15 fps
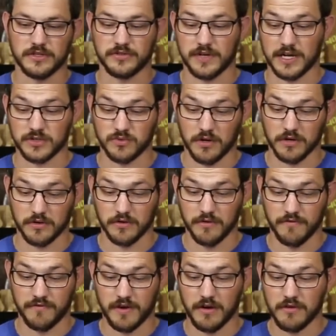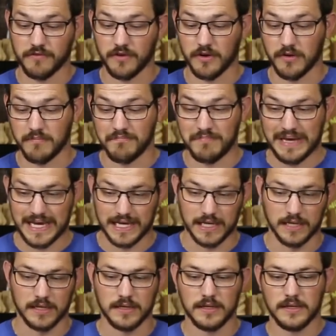the Trash Walker, very, very
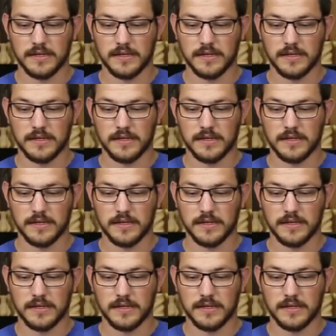big.